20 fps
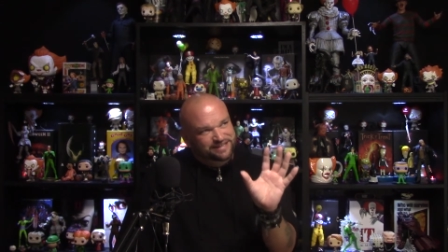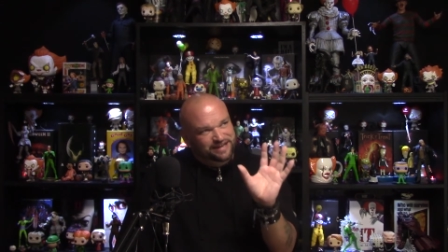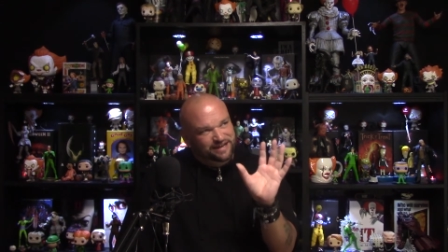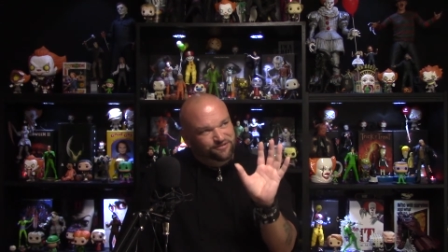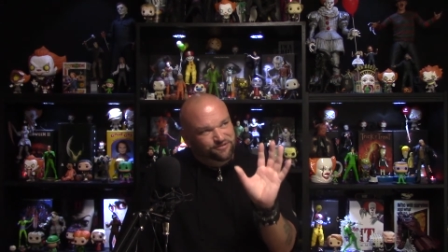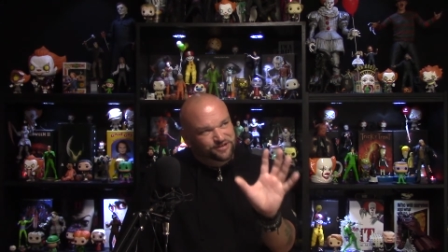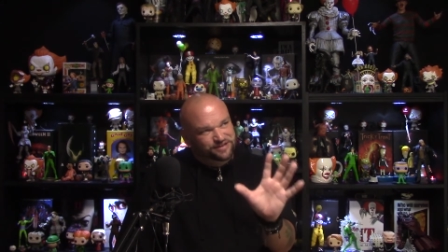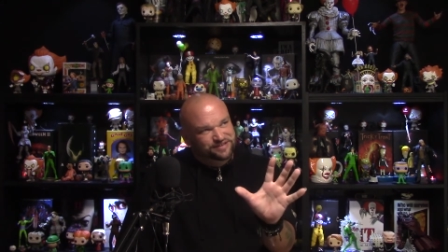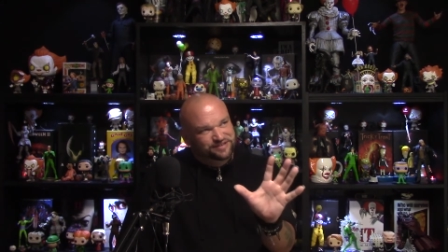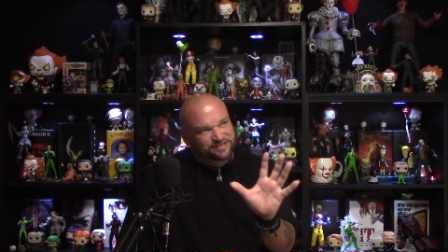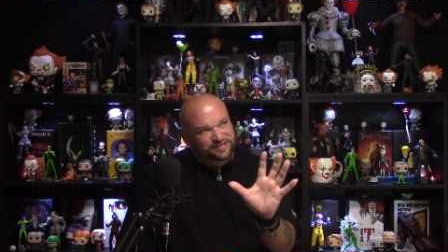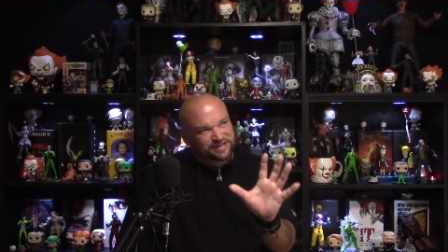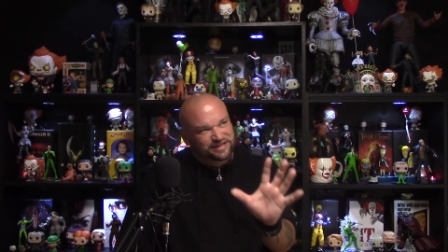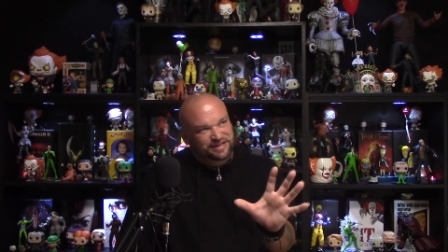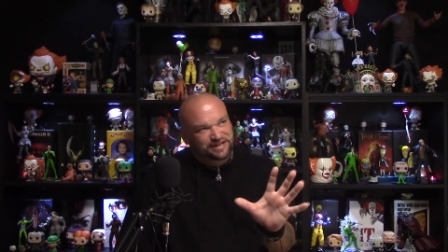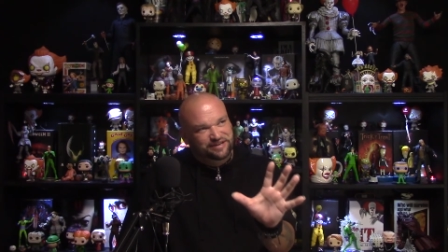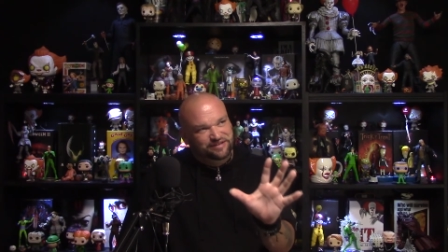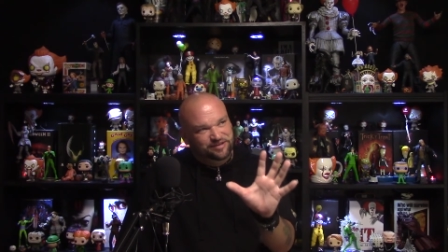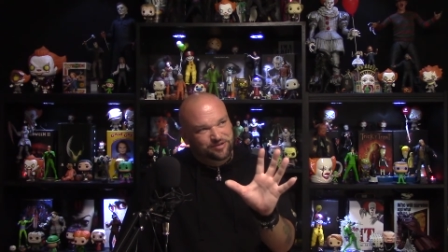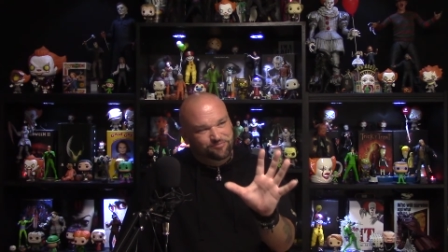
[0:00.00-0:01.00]
that one
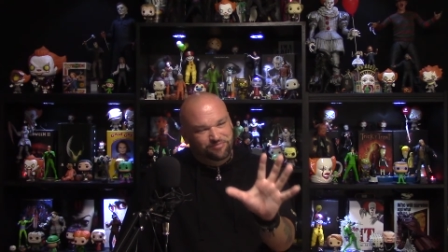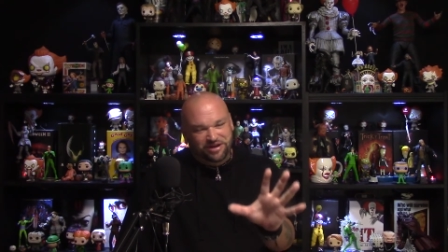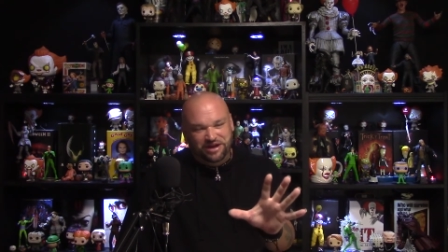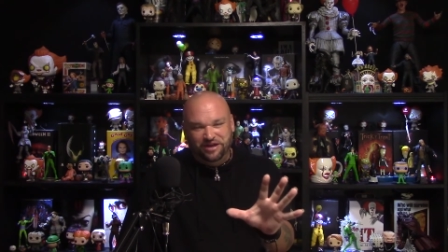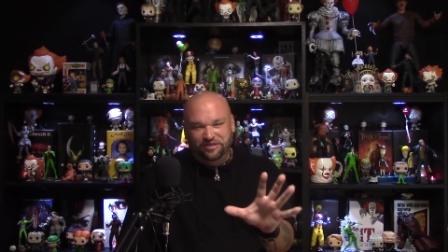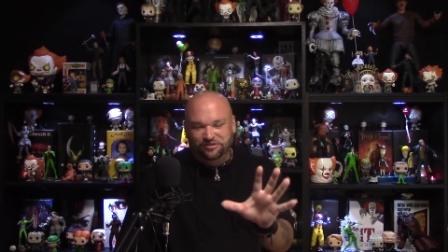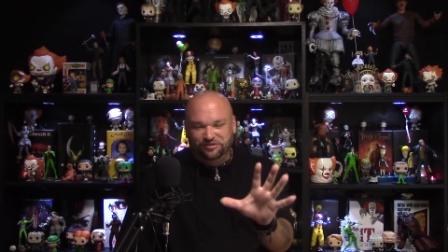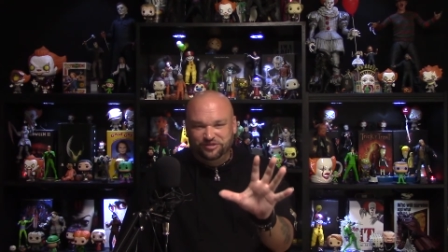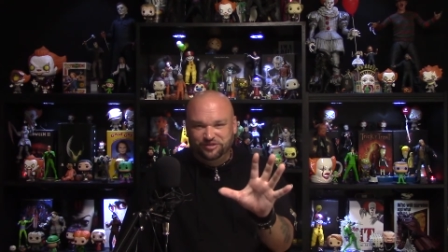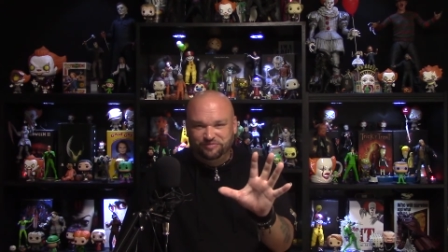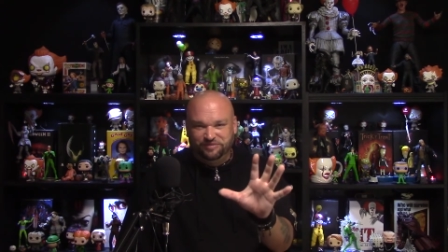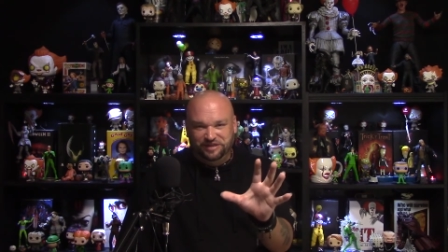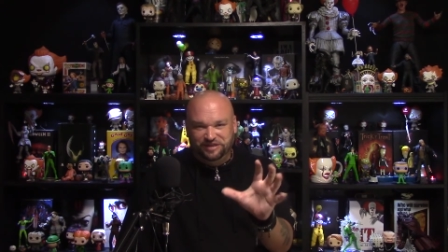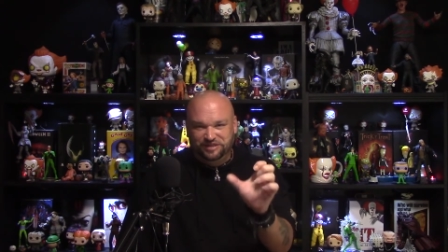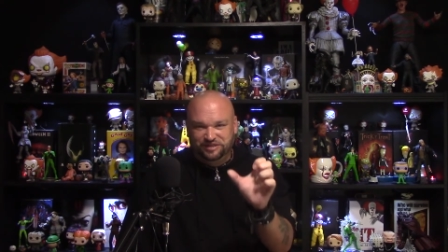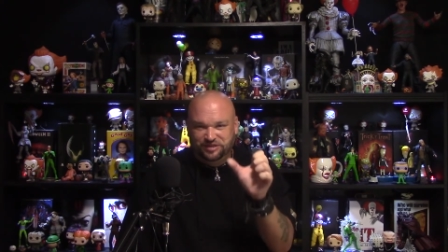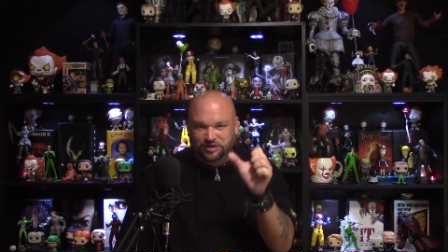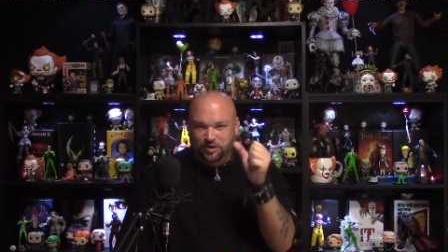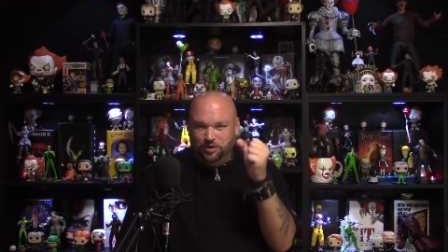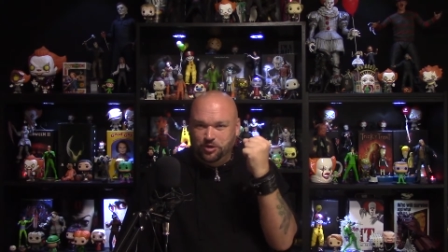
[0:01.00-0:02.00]
scene that bothers me
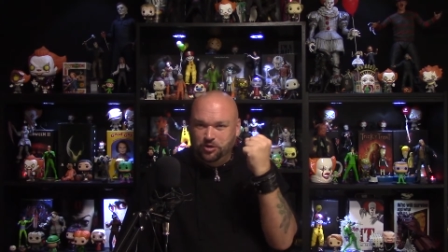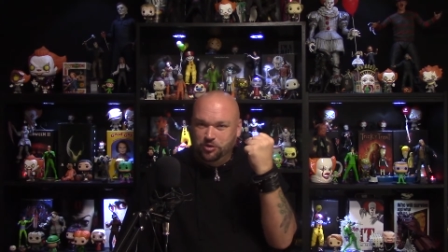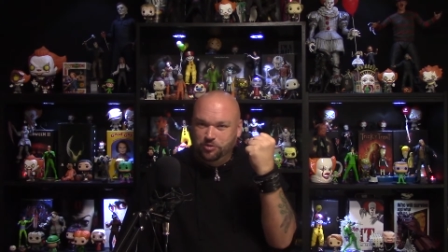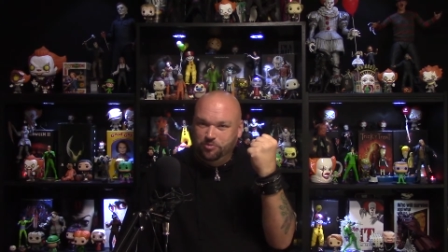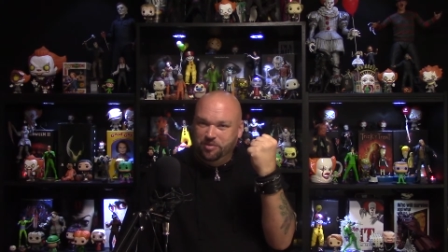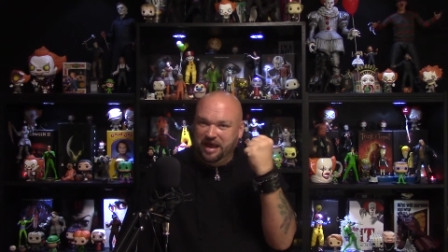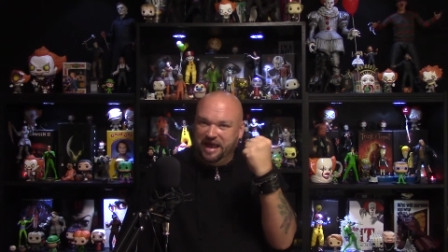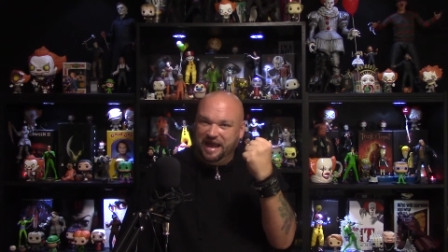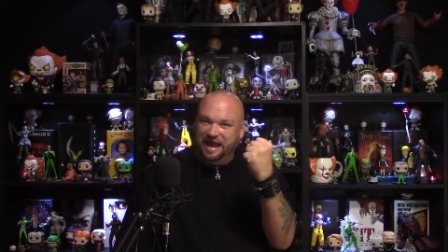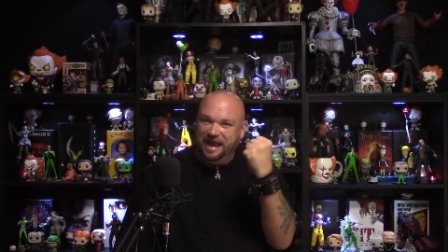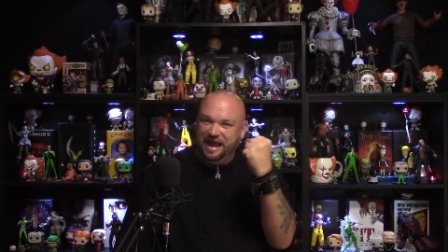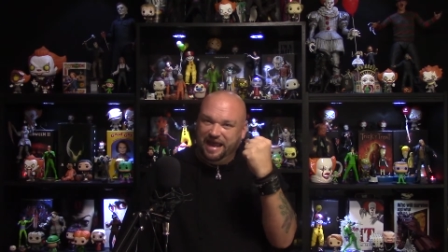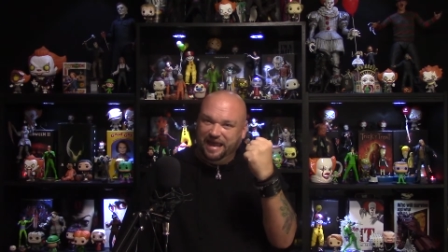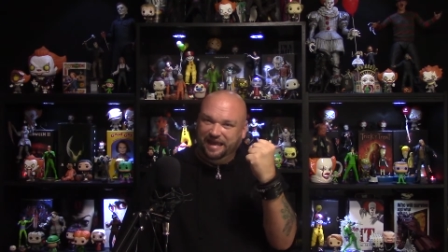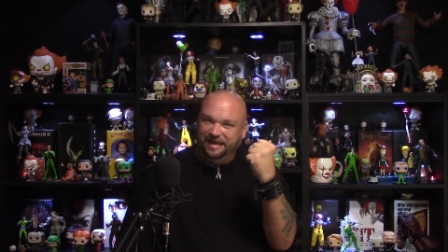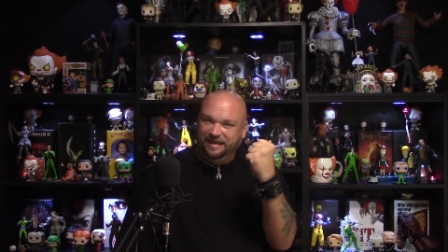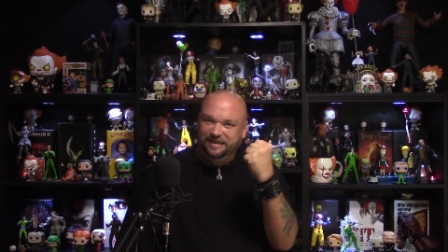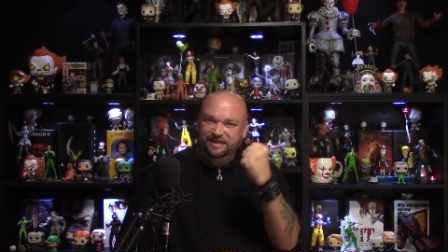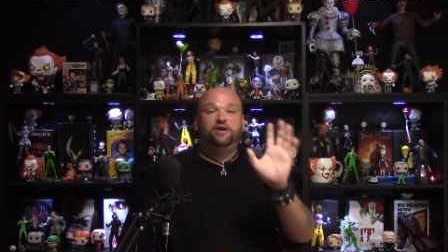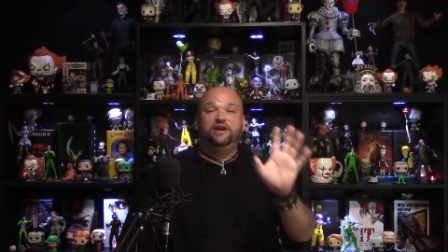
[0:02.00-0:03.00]
so bad.